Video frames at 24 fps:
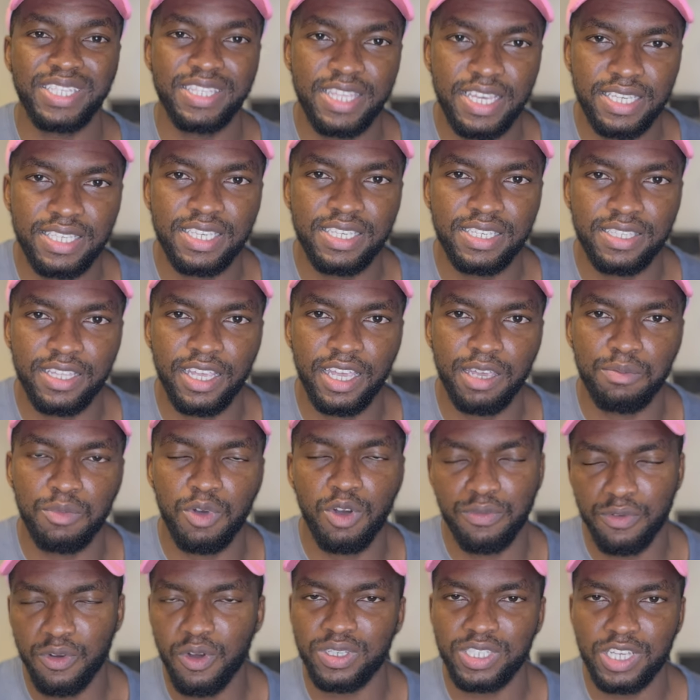the system,
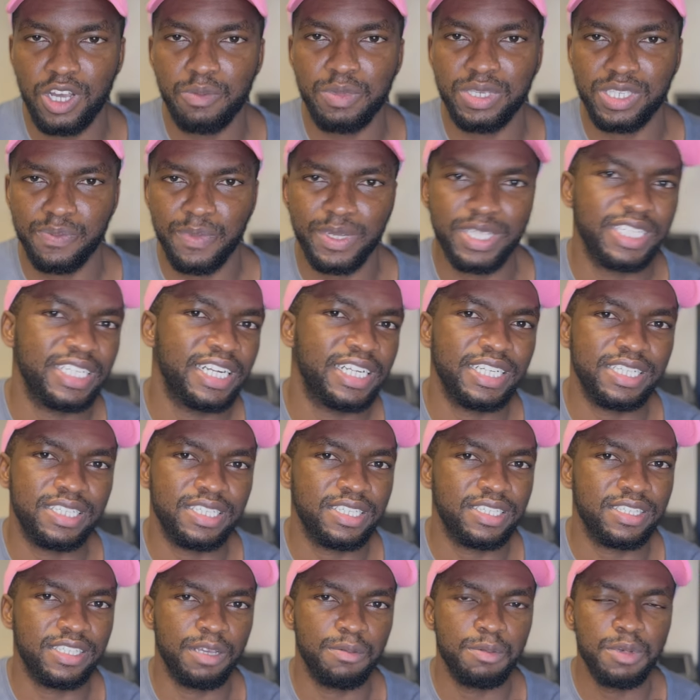of course I'll be smarter than the
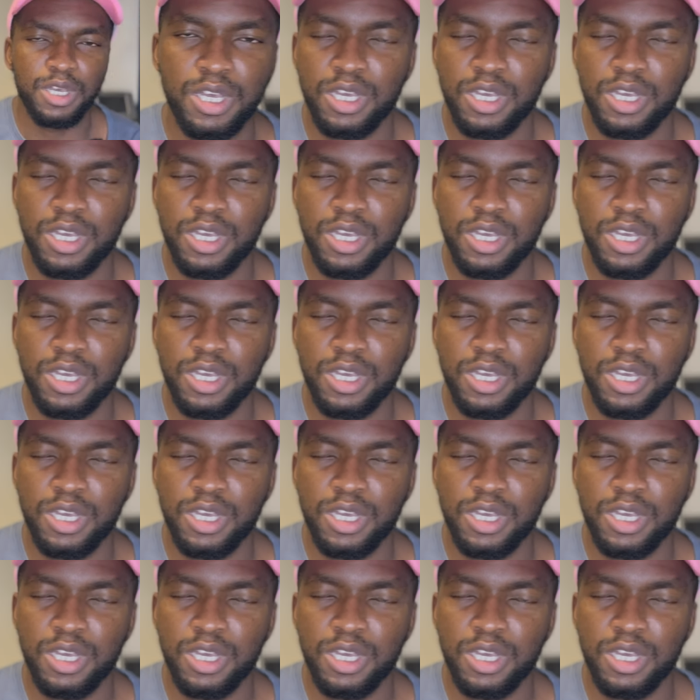system.